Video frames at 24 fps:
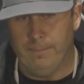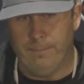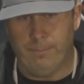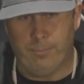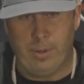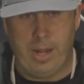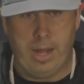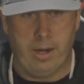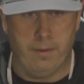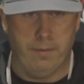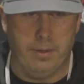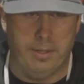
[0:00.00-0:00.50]

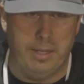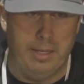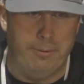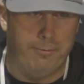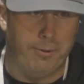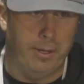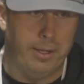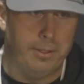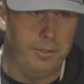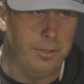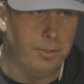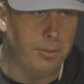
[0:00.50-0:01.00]
Proud of the
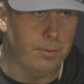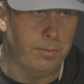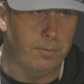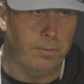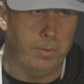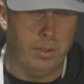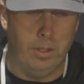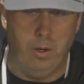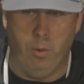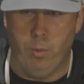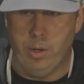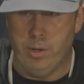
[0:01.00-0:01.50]
defense.
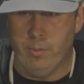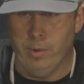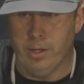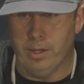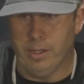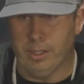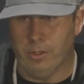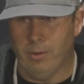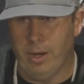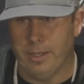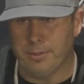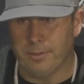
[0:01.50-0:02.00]
You know, we went
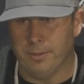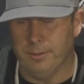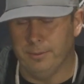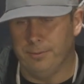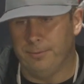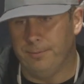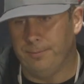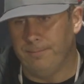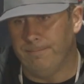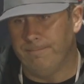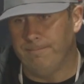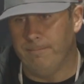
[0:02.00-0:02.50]
aggressive.
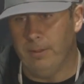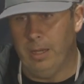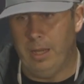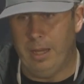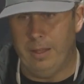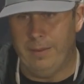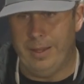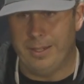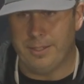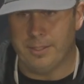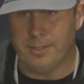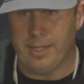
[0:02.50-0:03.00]

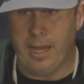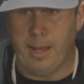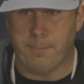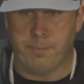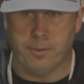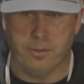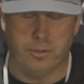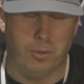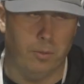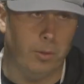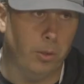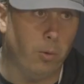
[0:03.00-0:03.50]
They stopped
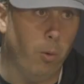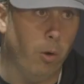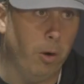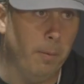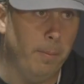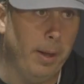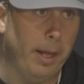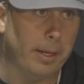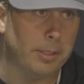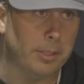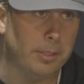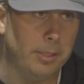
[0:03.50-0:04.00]
us on the
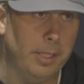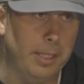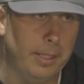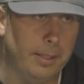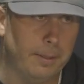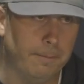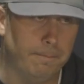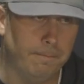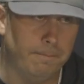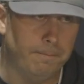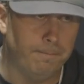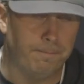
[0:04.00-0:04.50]
quarterback sneak.
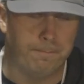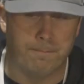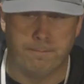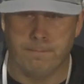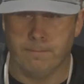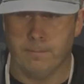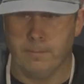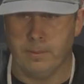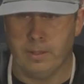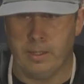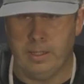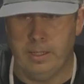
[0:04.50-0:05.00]

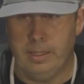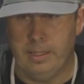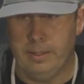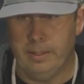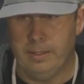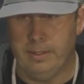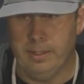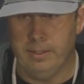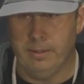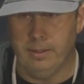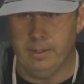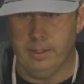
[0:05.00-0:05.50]

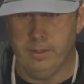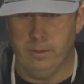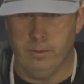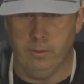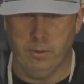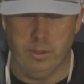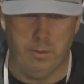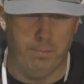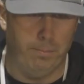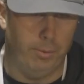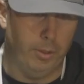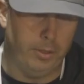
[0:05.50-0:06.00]
And, you know,
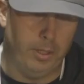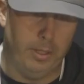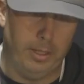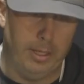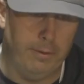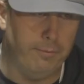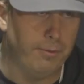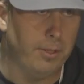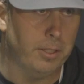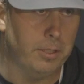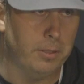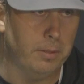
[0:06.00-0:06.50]
we put the
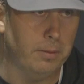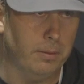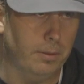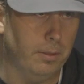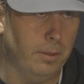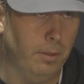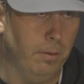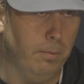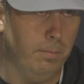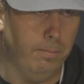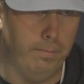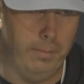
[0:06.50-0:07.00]
defense,
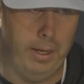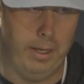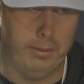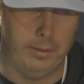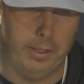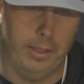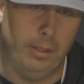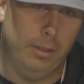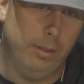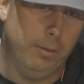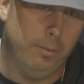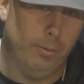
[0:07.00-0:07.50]
you know, out
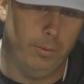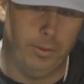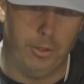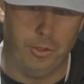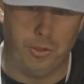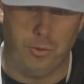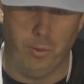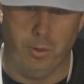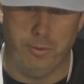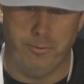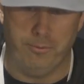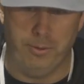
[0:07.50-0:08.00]
there with the
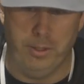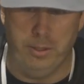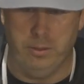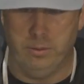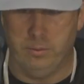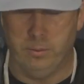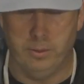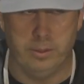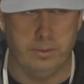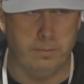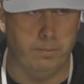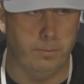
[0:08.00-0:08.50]
short
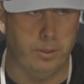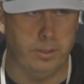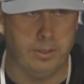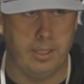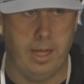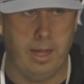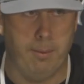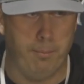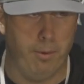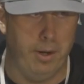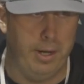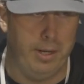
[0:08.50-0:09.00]
field with
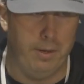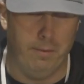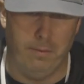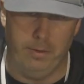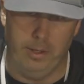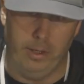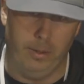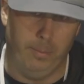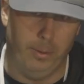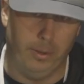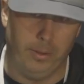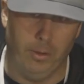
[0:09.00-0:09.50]
Tom Brady over
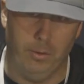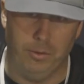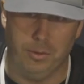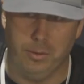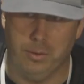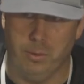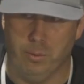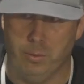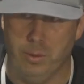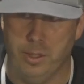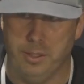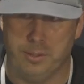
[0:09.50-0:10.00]
there. But those are
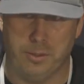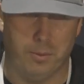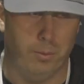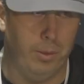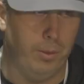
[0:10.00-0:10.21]
the risks.